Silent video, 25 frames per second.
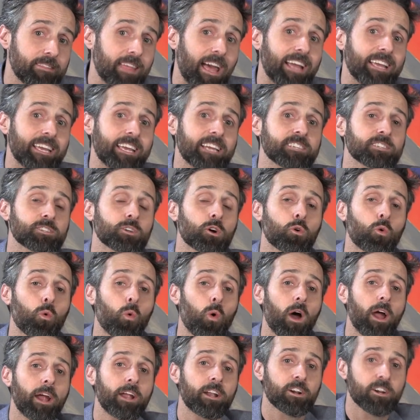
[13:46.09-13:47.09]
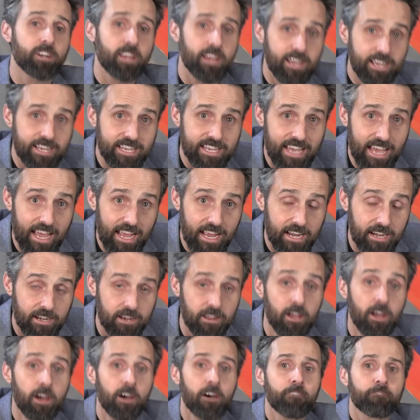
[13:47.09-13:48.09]
that gets acquired
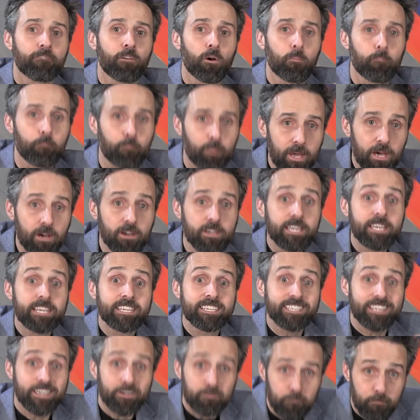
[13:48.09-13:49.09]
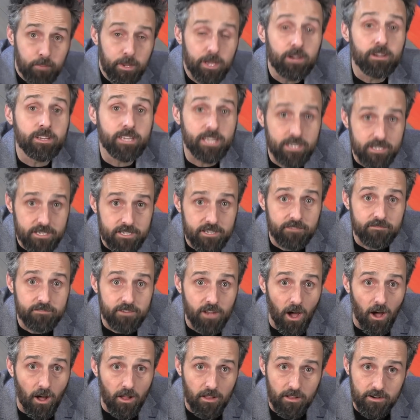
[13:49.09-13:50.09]
again for billions and billions of
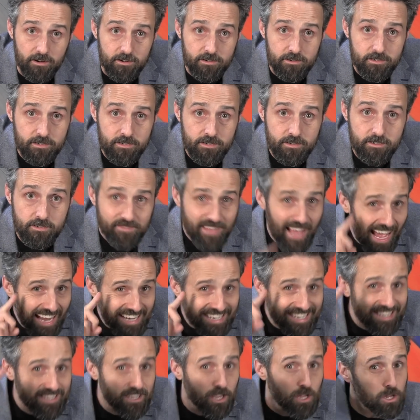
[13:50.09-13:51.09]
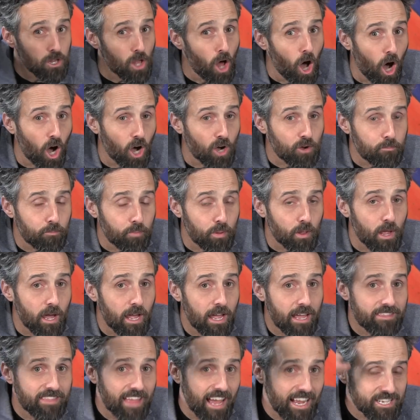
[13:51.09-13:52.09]
dollars. That's the long
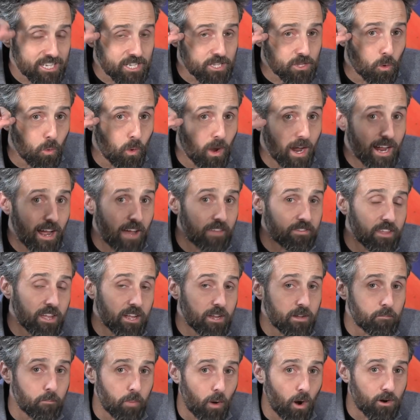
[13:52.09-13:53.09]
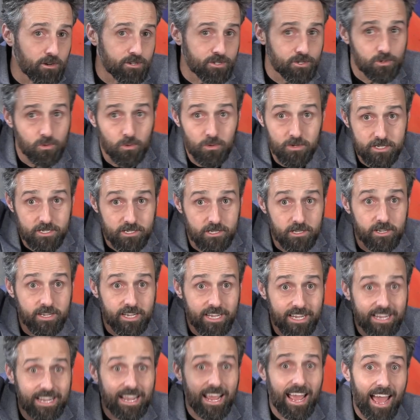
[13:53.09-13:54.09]
play. That's the way I think Barstool is
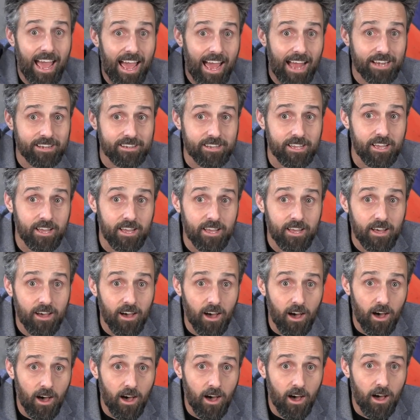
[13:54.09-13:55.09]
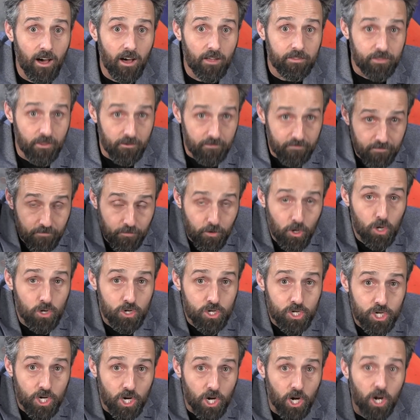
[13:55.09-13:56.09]
looking at the
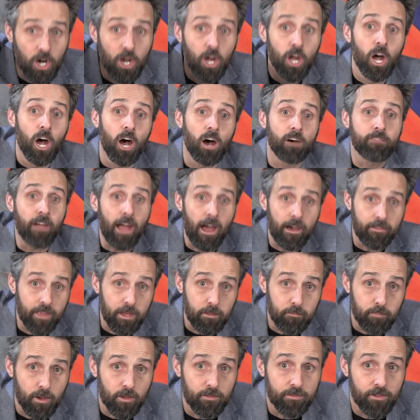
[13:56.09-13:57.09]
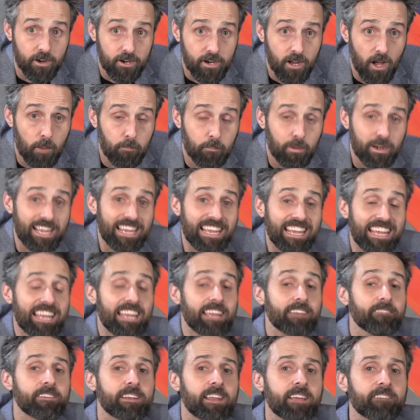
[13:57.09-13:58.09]
future of how they build their company,
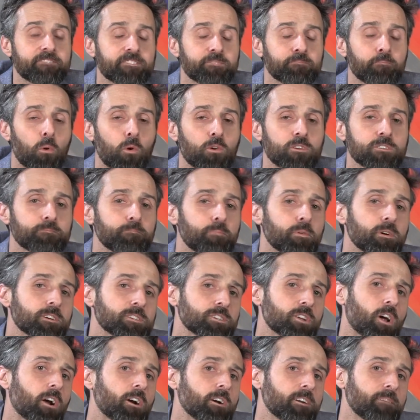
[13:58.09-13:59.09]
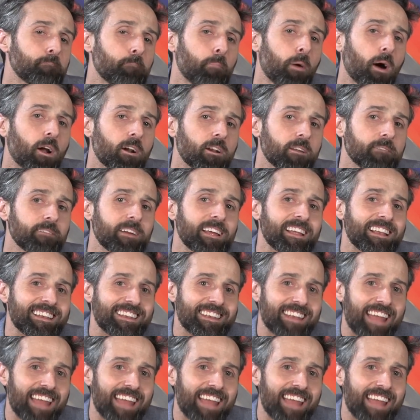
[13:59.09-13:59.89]
even if sportsbooks aren't a part of it